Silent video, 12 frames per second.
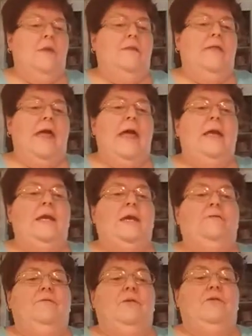Then
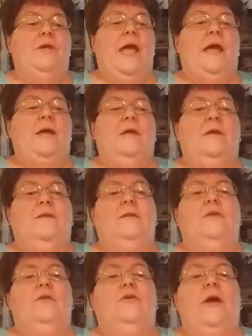if you take
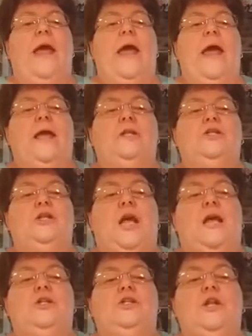your edge
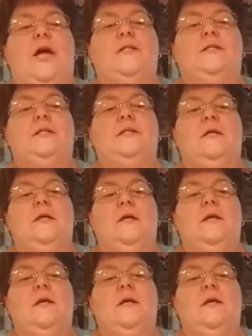and just